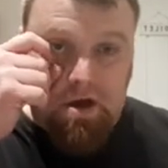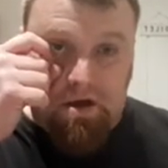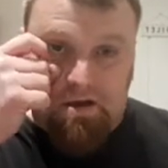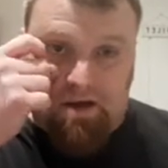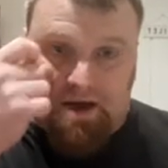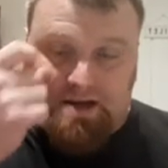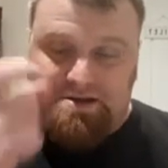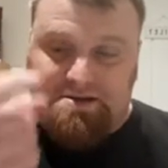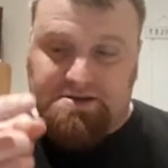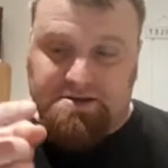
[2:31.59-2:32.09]

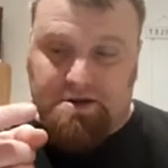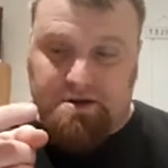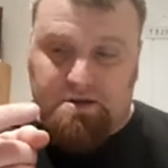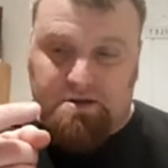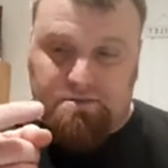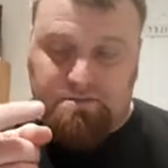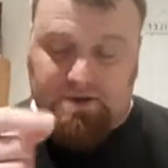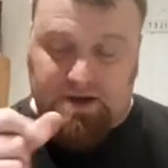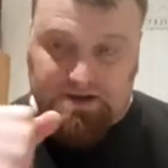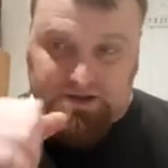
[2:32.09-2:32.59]
That's
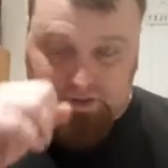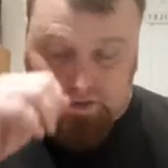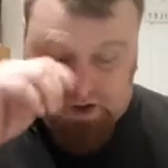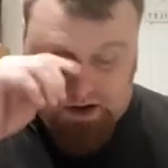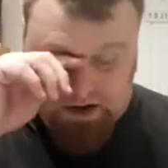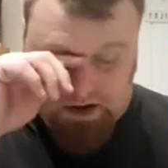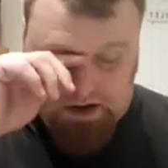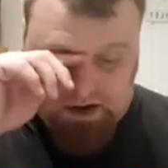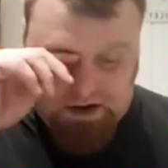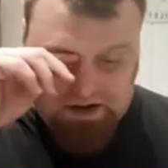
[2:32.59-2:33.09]

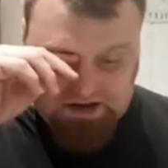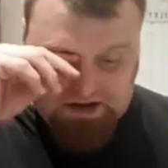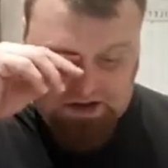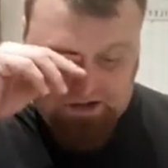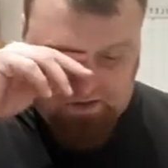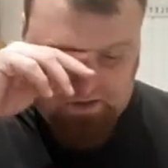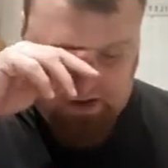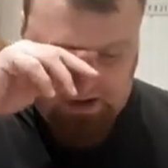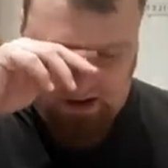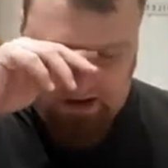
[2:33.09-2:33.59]
quite nasty
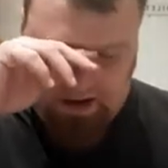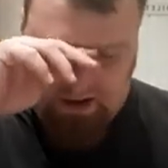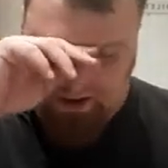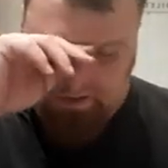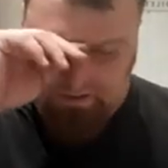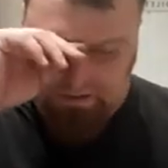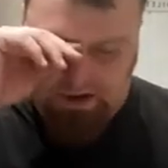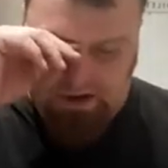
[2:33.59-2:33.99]
right there.